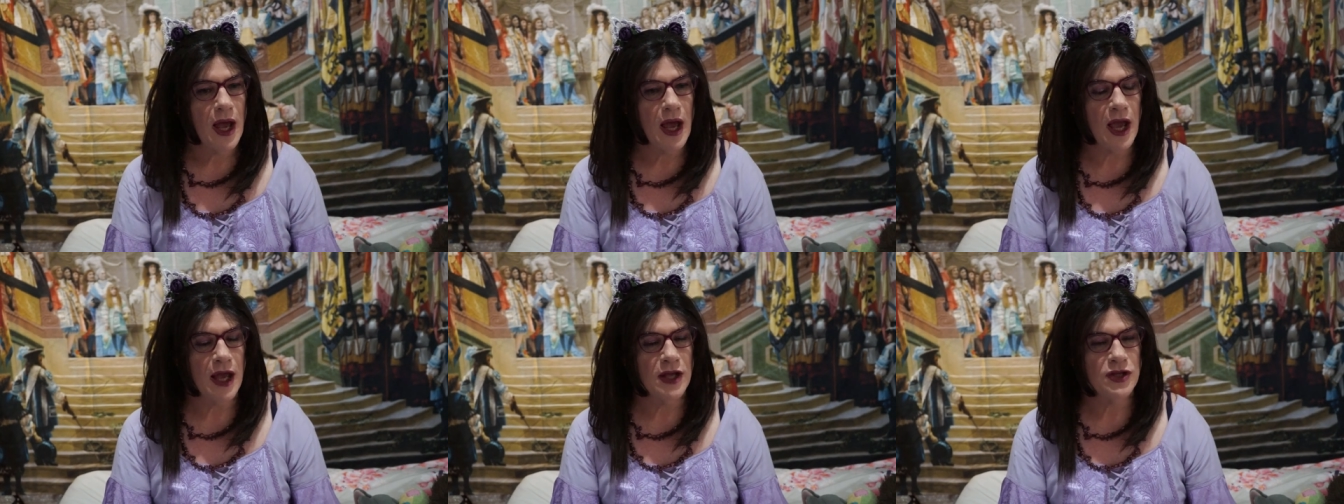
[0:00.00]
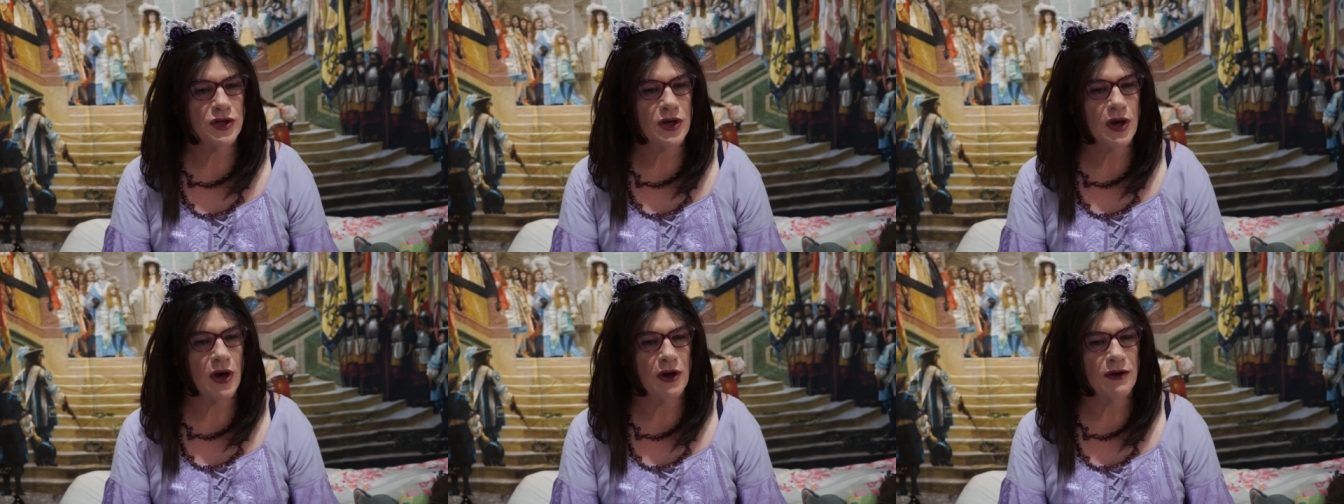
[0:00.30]

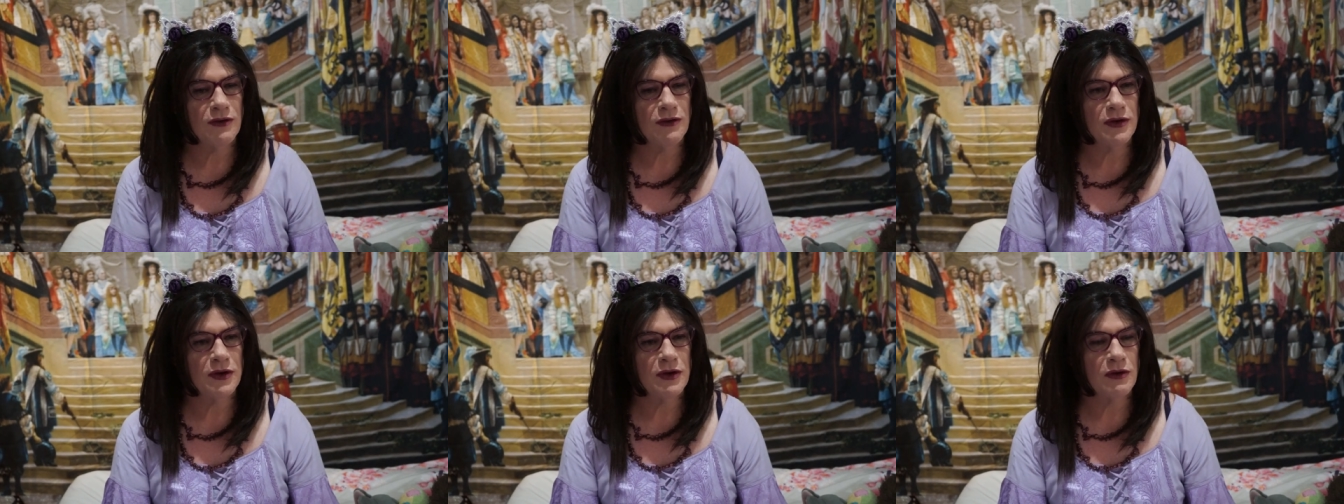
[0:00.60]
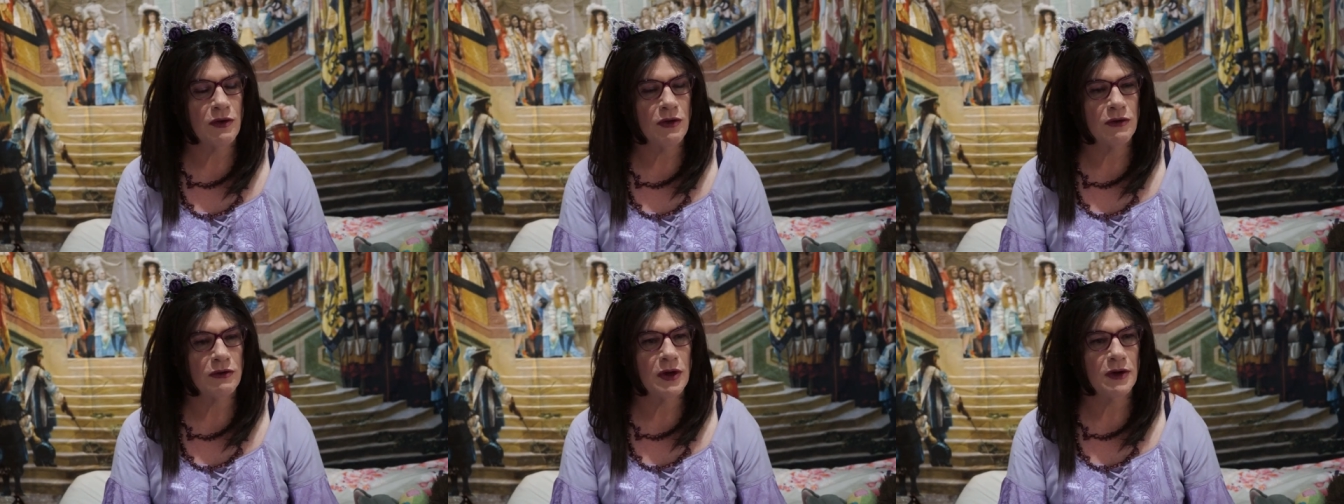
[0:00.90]
and you kind of you
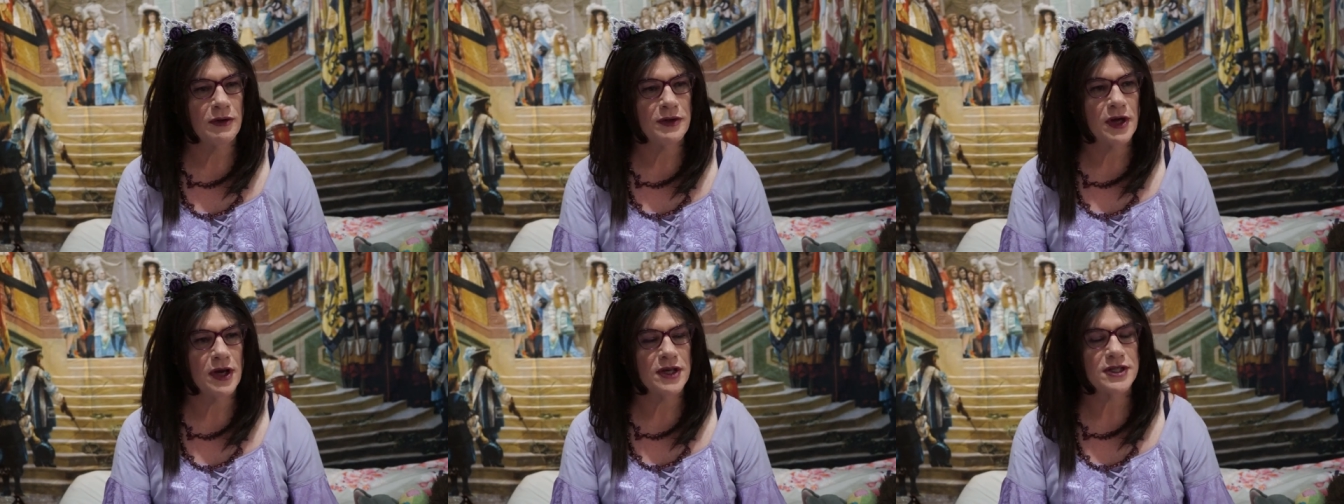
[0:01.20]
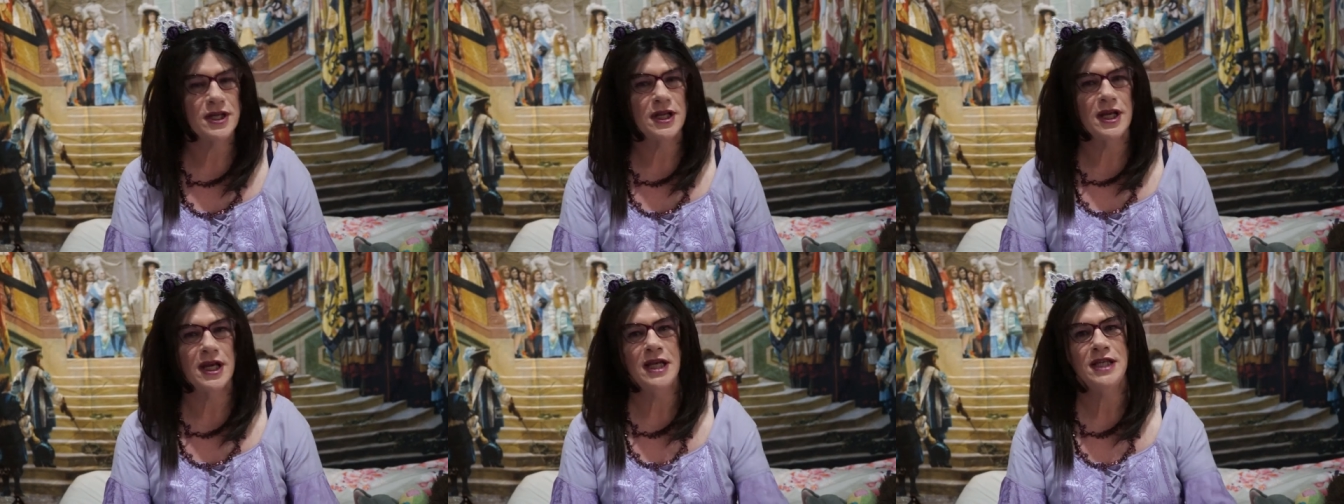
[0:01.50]
all roll
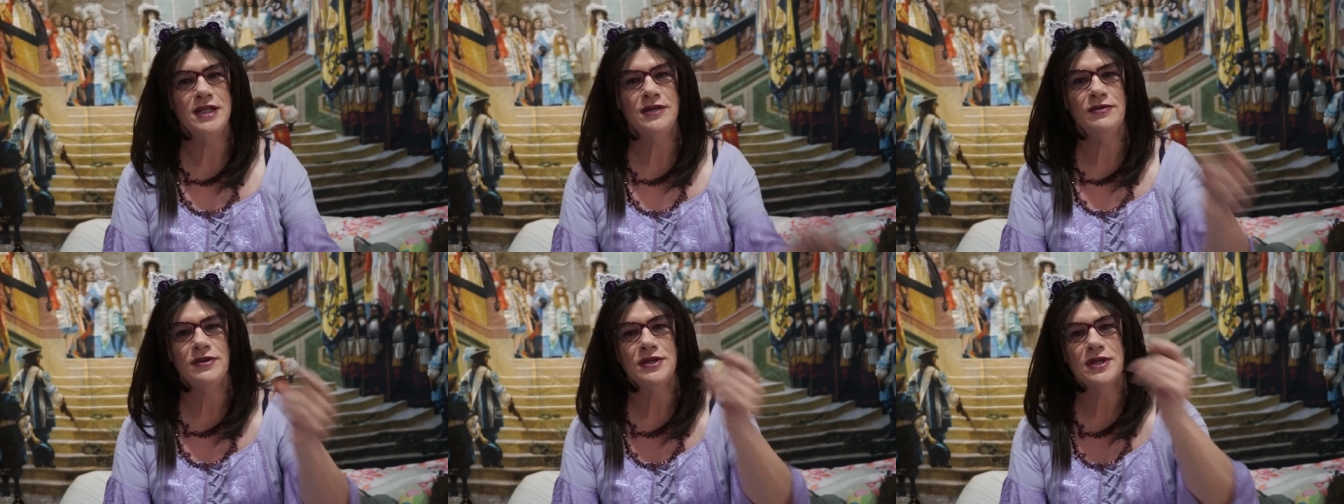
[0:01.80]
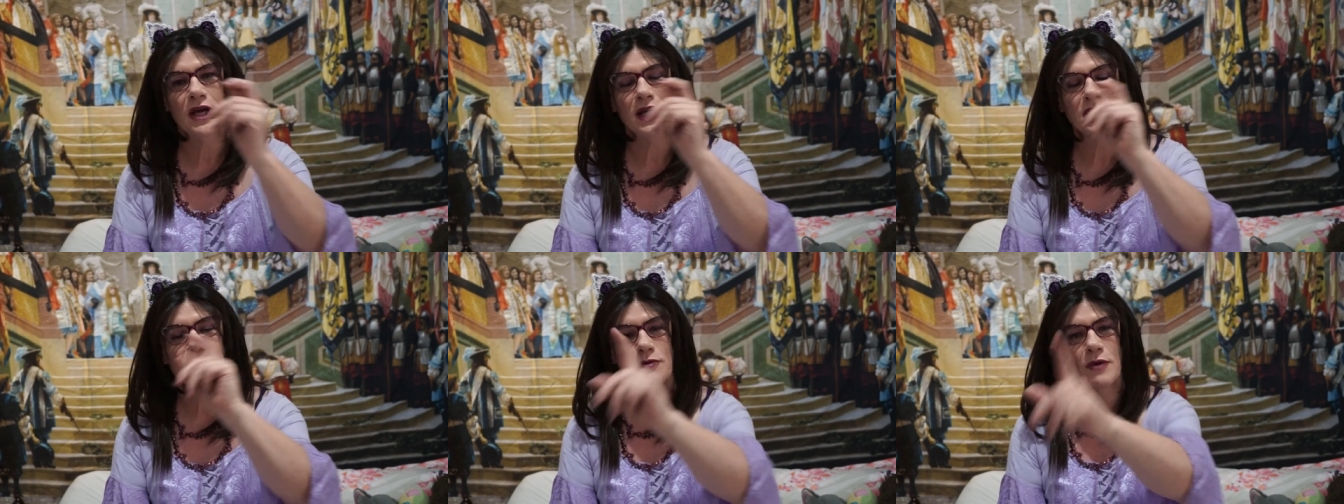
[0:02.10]
dice and each of you
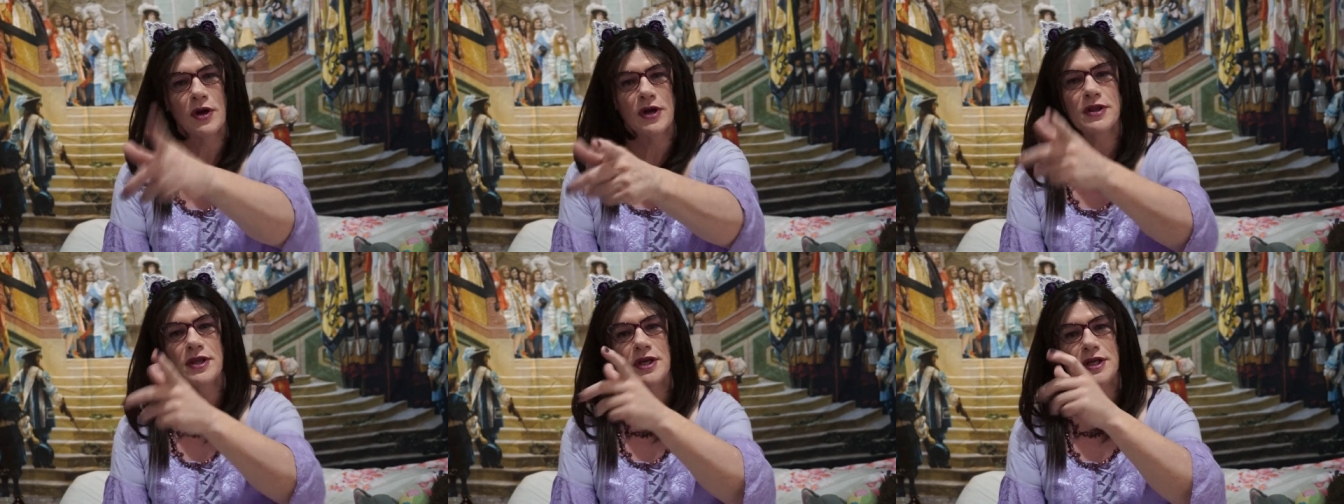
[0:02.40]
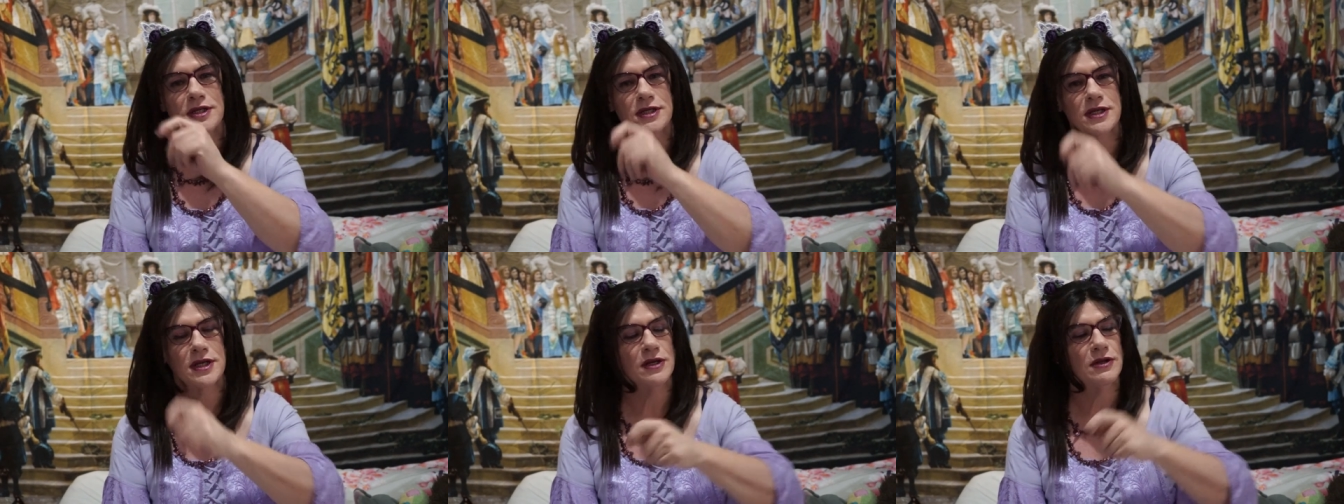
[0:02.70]
takes one of
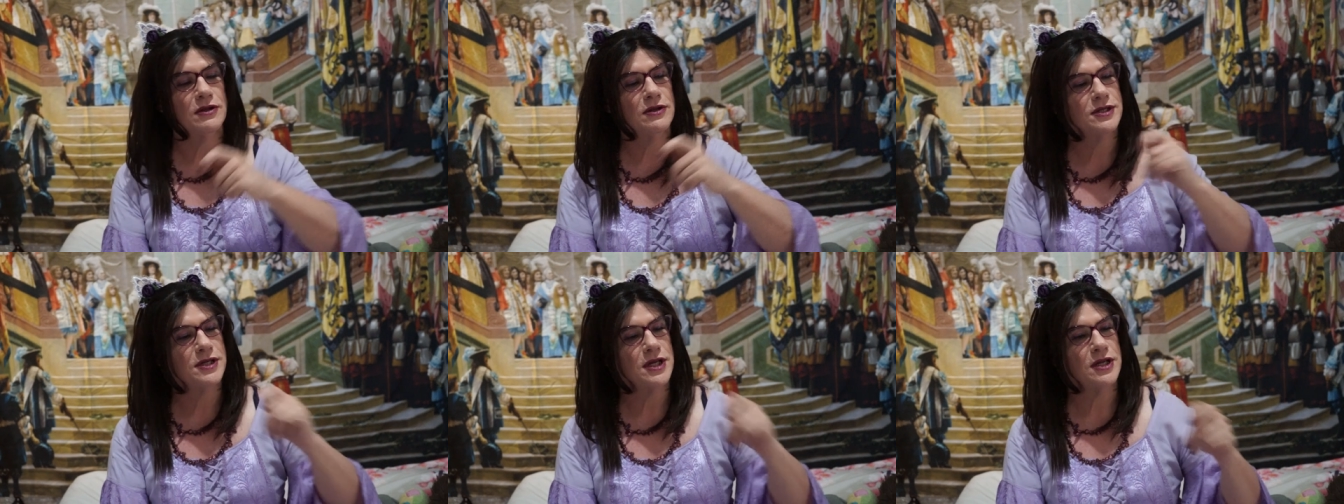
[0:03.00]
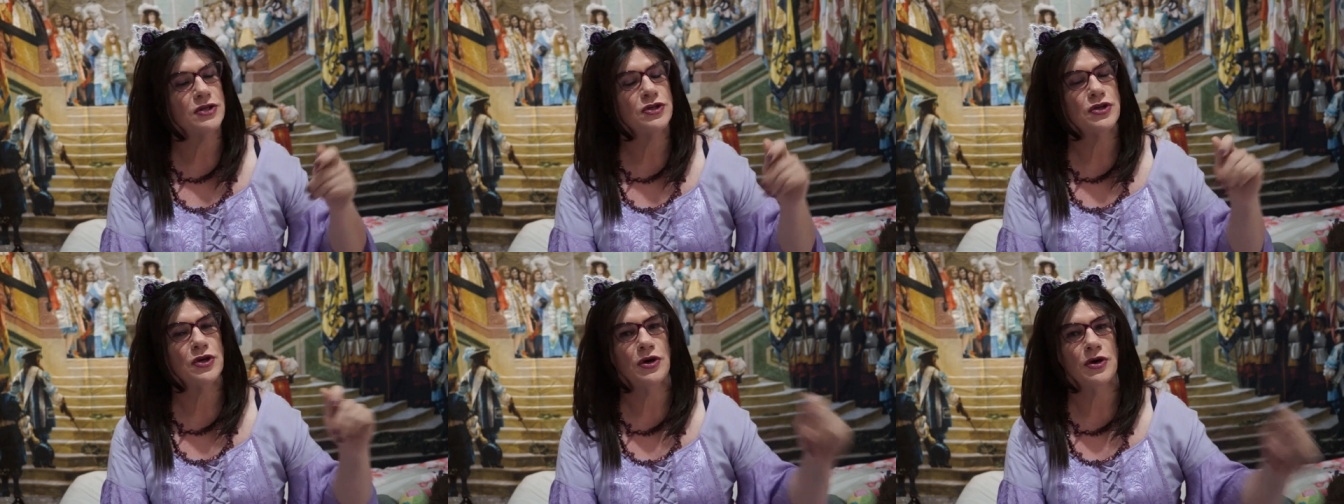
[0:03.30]
these skills
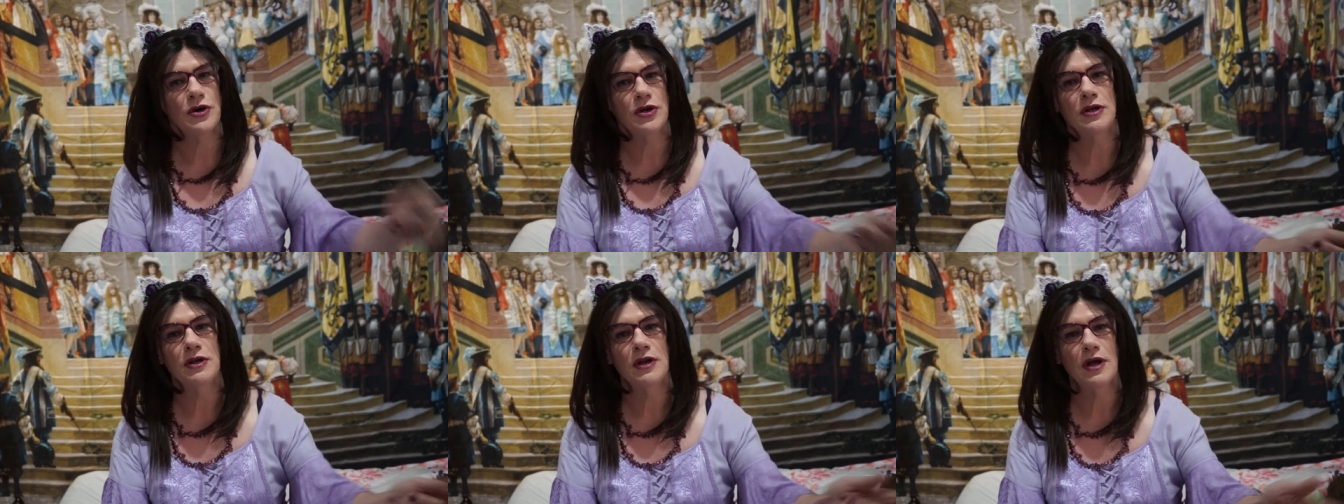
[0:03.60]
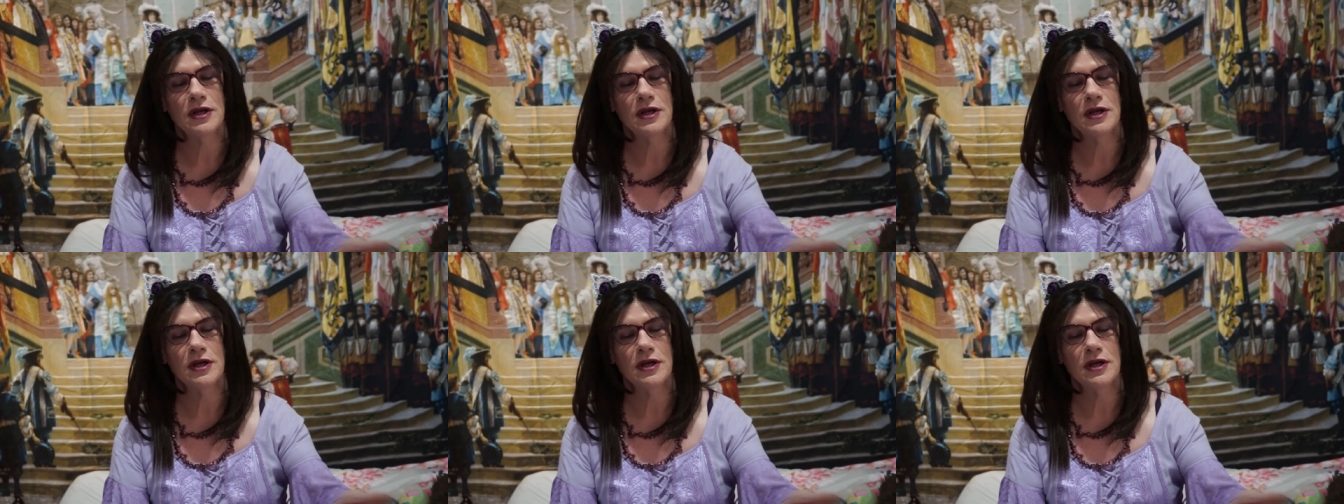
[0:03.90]
in turn